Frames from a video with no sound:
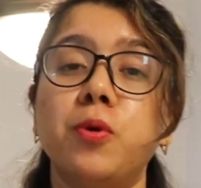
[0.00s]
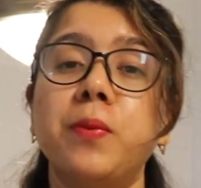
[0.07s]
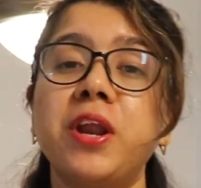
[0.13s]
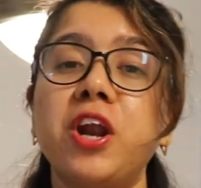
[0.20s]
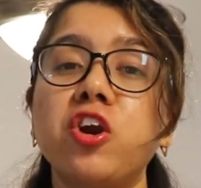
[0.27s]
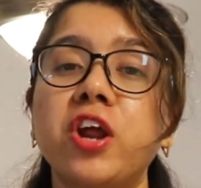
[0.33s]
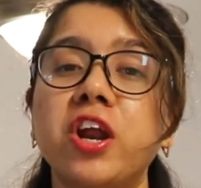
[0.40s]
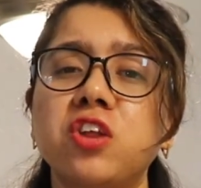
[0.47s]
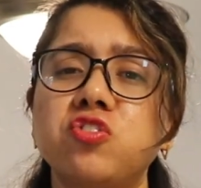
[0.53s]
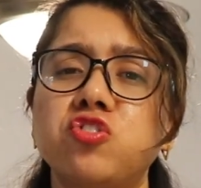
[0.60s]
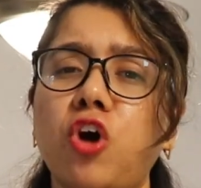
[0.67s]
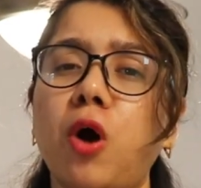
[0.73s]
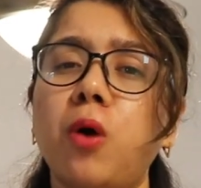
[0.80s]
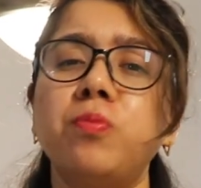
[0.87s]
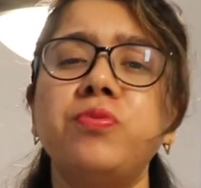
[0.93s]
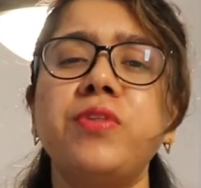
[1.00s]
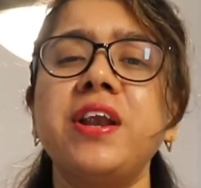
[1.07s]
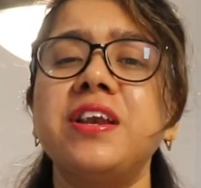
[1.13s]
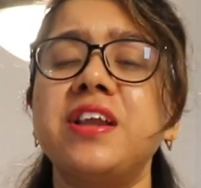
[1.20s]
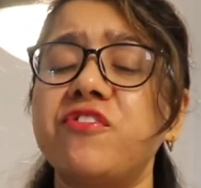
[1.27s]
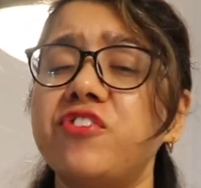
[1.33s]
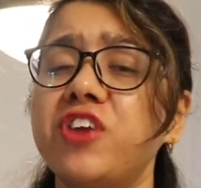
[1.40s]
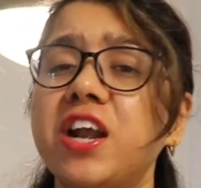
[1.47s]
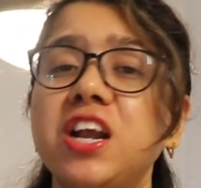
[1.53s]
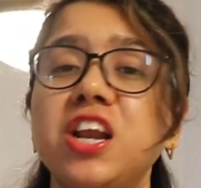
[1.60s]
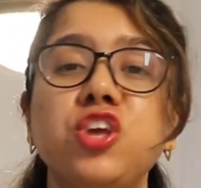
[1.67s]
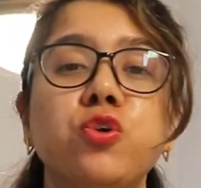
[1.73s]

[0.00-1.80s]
you may not get a job, then definitely